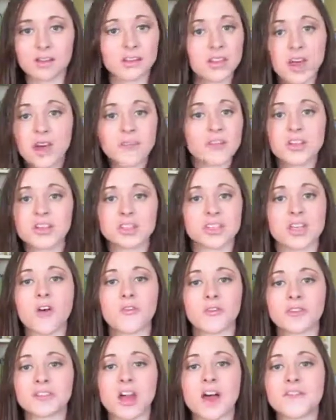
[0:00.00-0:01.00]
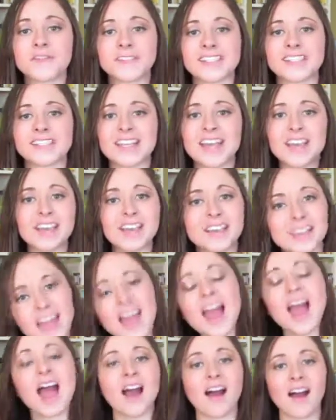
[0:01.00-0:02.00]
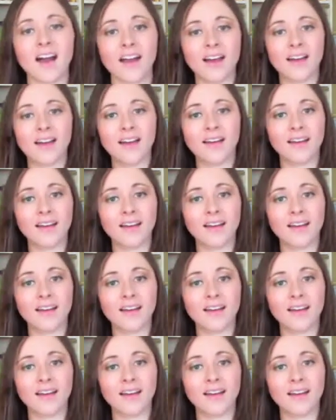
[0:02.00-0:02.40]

Love yourself enough to say, yeah,